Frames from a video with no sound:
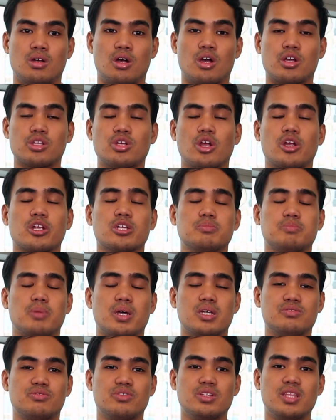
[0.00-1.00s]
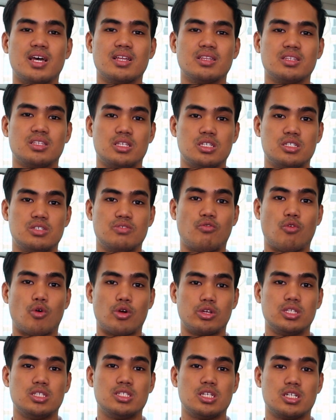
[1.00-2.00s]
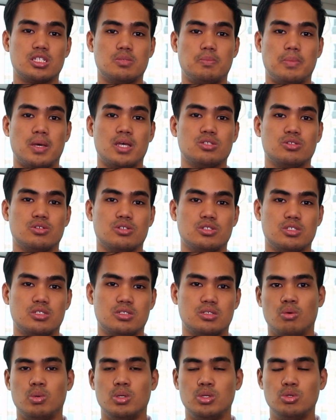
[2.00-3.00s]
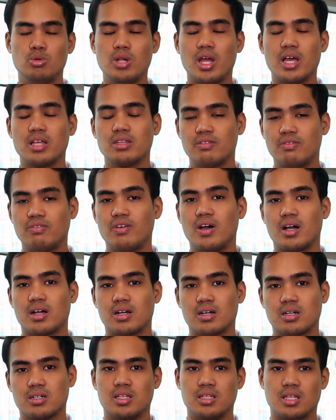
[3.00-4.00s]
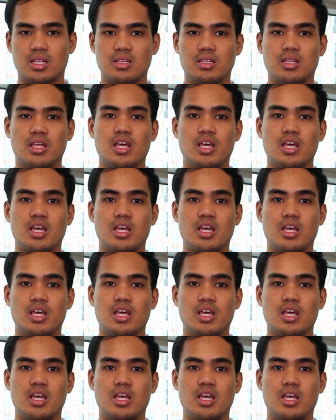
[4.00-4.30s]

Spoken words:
Our target price for that is 46 pesos. We do like the fact that